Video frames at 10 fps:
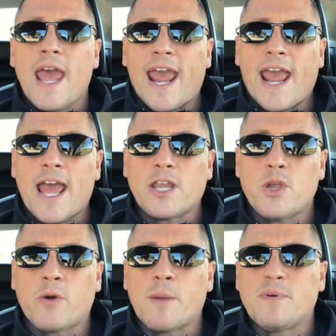and
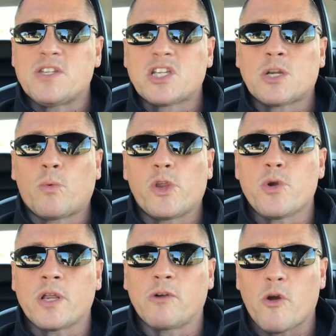you're in a position where
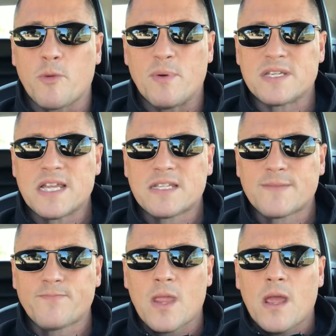you can grow your
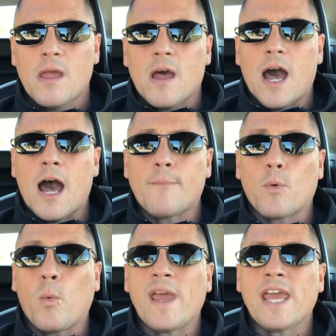business.
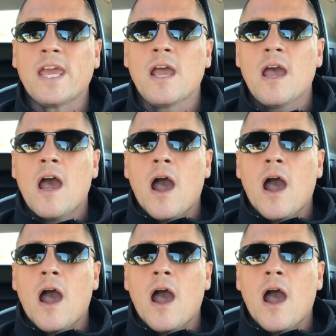Um, we,